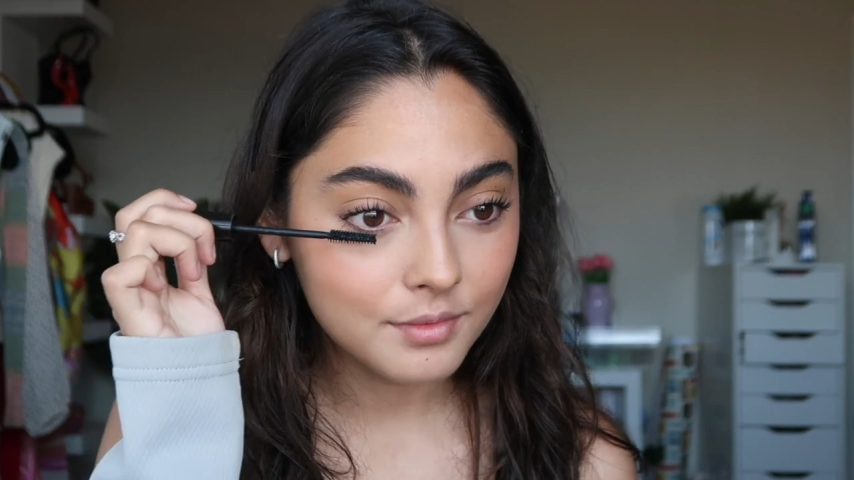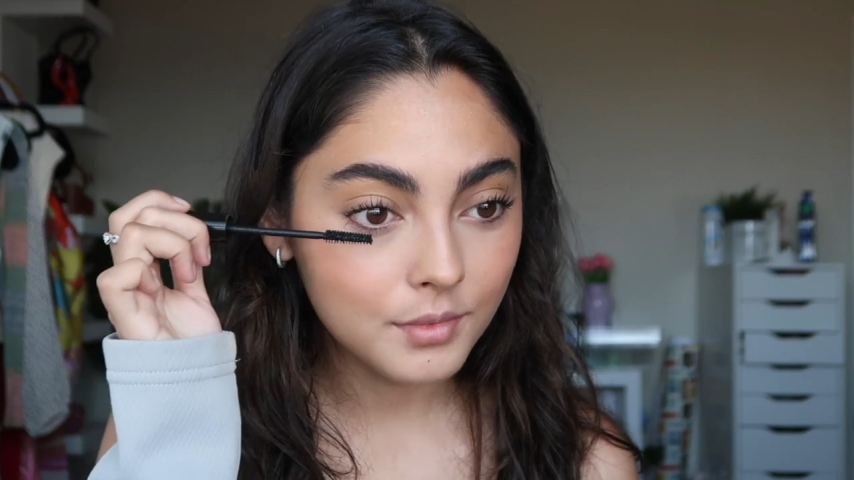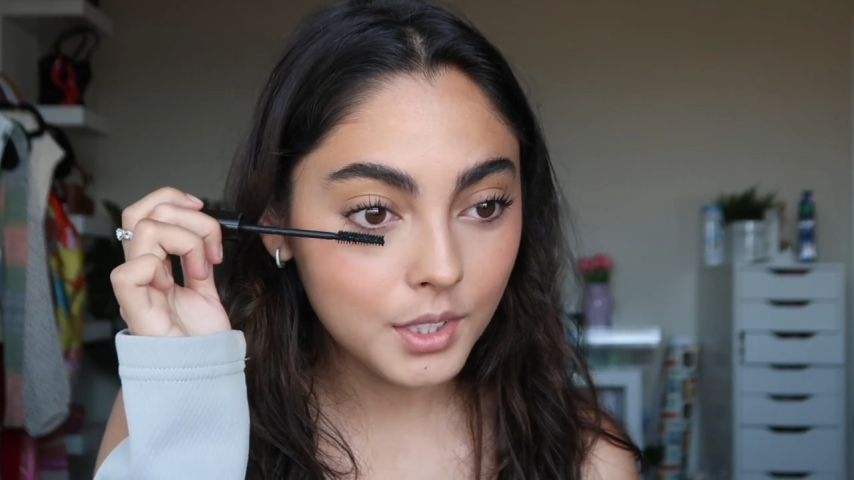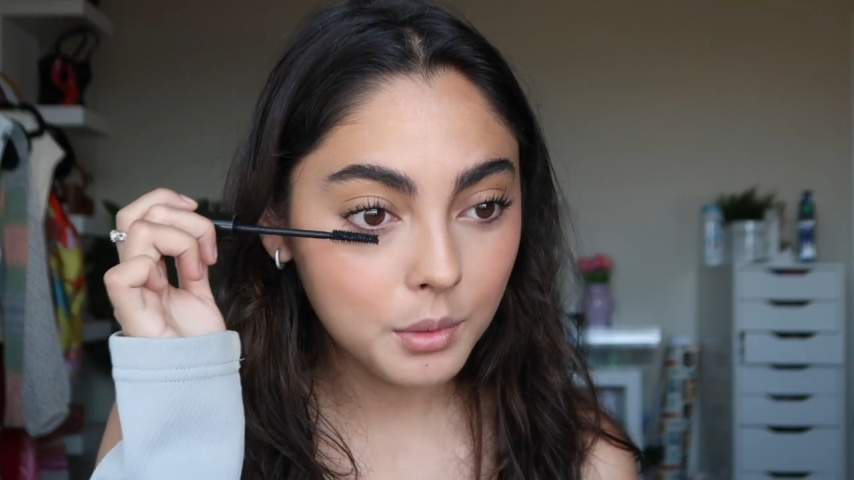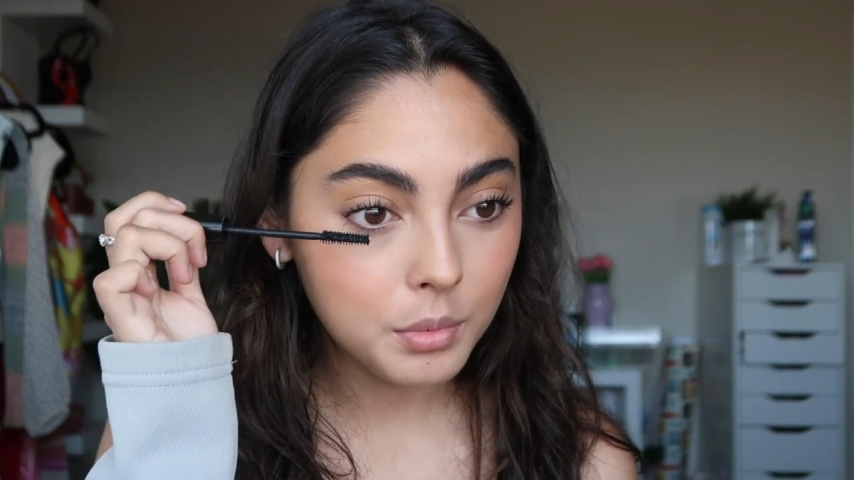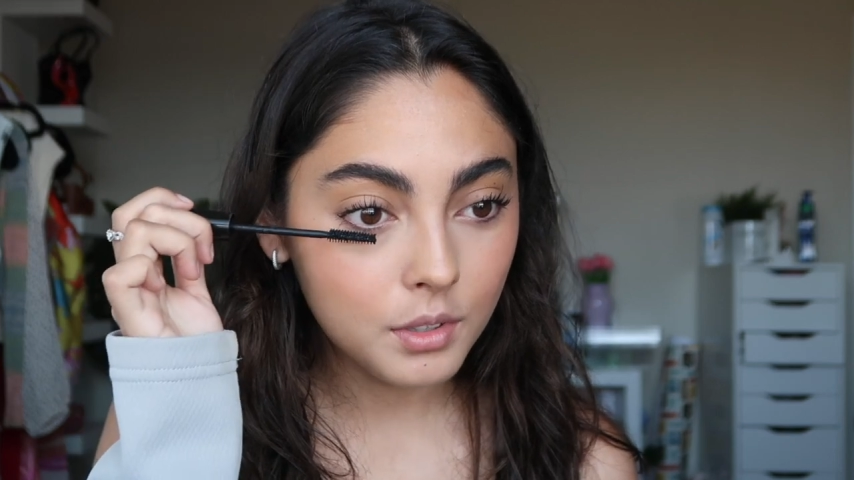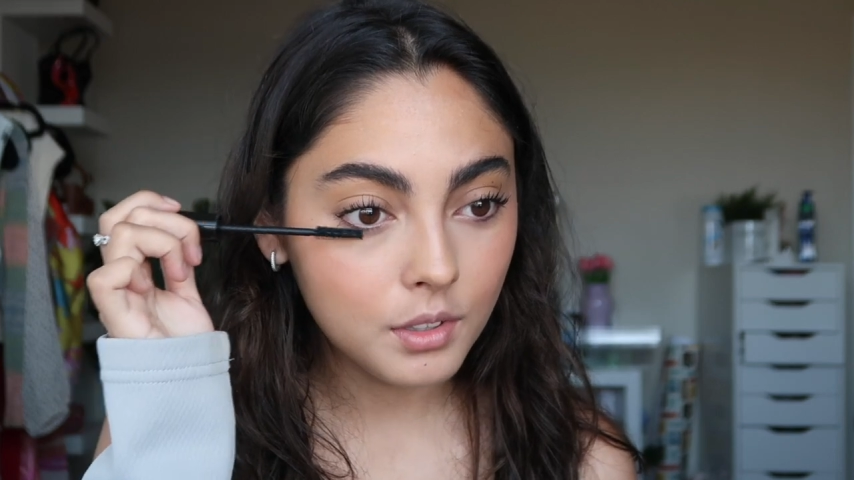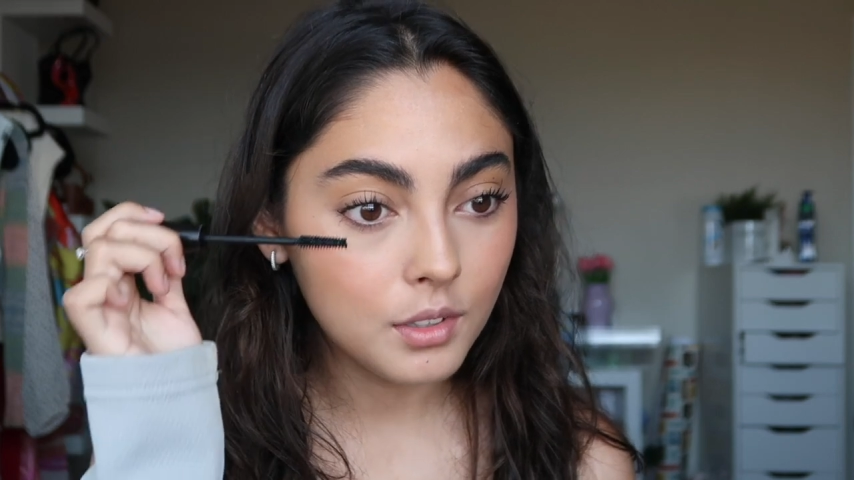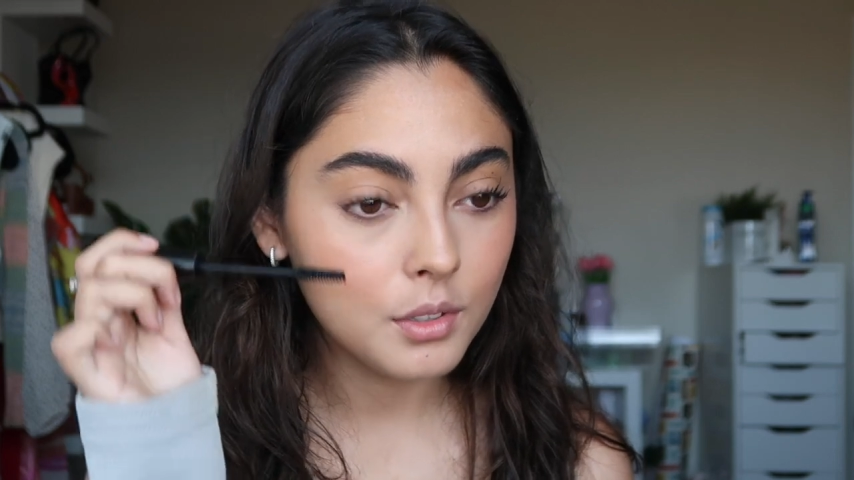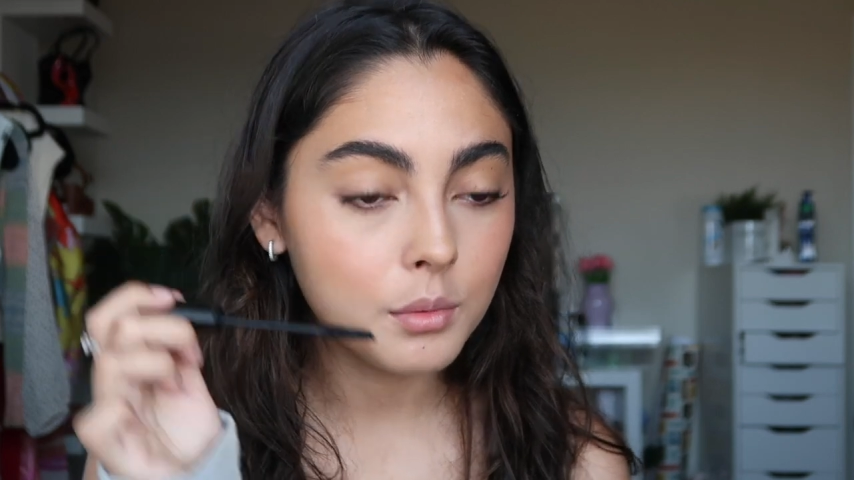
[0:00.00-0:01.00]
I'm gonna put a
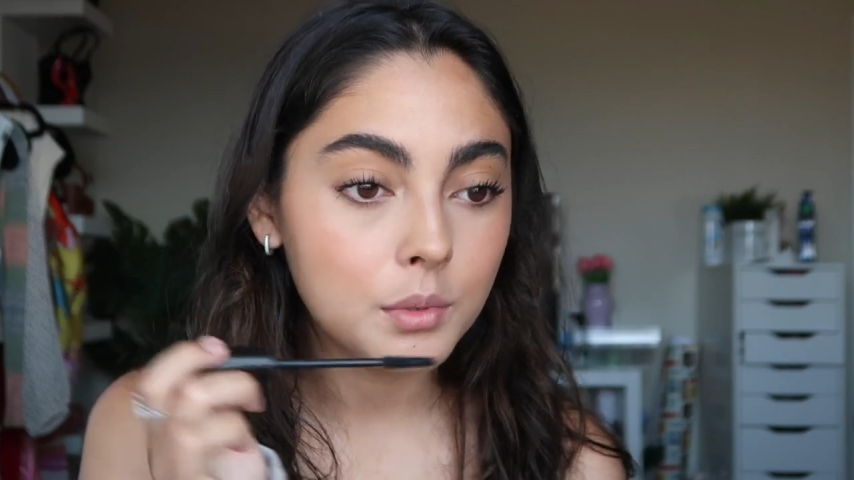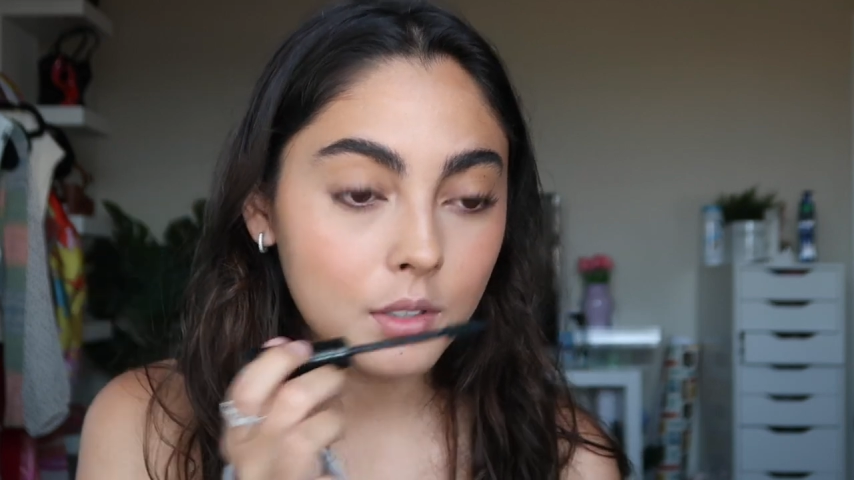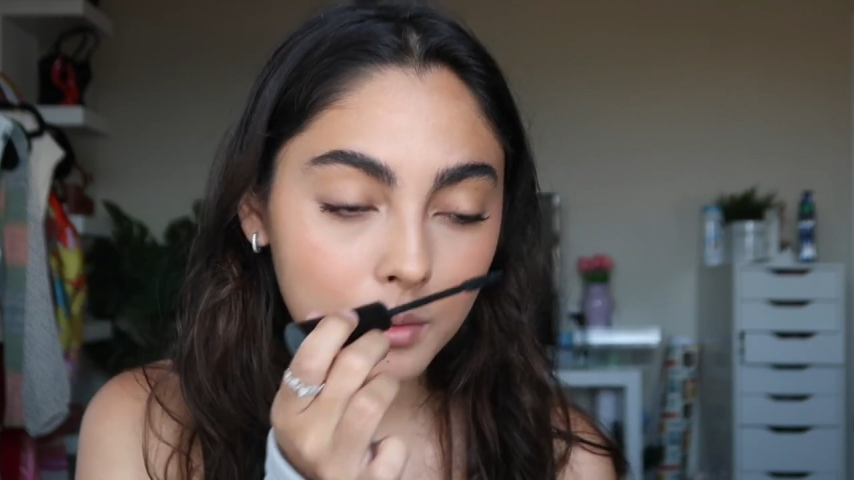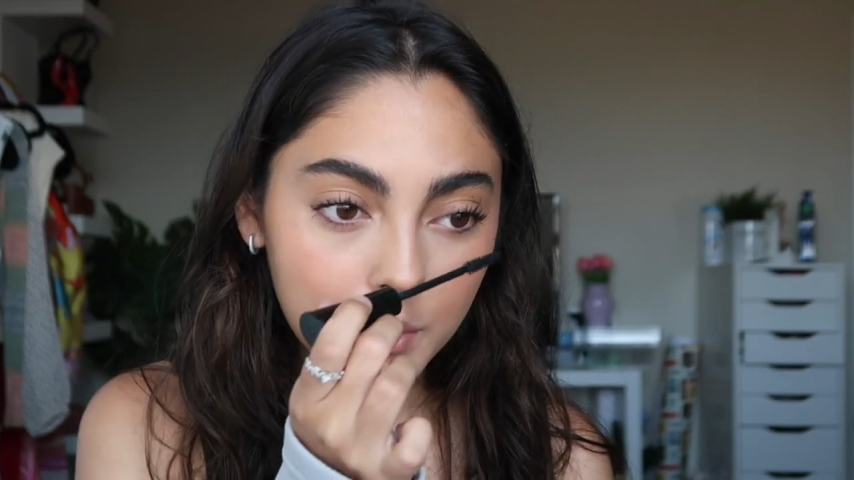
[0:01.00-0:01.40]
little bit on